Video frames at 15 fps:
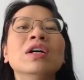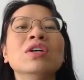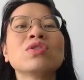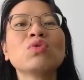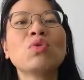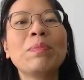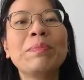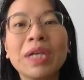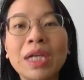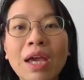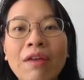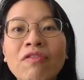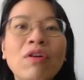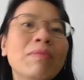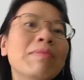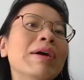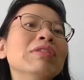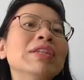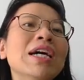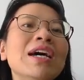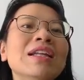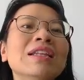So be careful
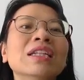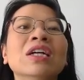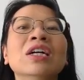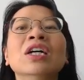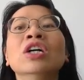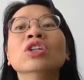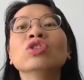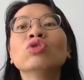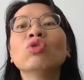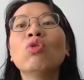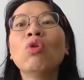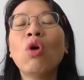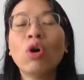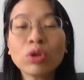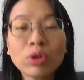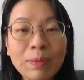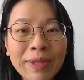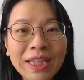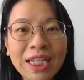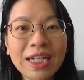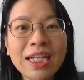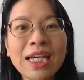about that. So
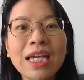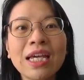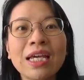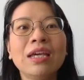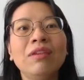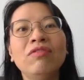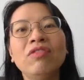automatically, if